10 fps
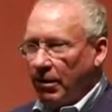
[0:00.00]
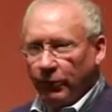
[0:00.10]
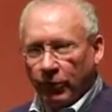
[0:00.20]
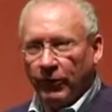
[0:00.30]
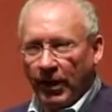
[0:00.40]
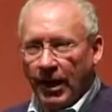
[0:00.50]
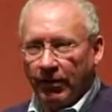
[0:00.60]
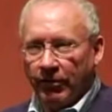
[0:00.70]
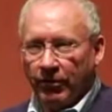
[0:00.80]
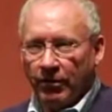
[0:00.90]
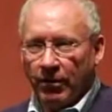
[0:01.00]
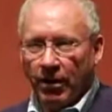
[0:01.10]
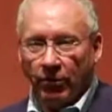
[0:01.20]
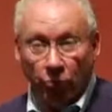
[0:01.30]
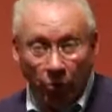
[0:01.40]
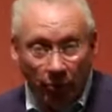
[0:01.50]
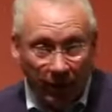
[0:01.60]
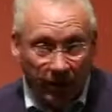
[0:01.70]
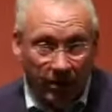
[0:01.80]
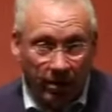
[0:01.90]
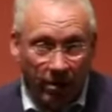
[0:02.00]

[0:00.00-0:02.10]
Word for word: a fruitful life, are growing,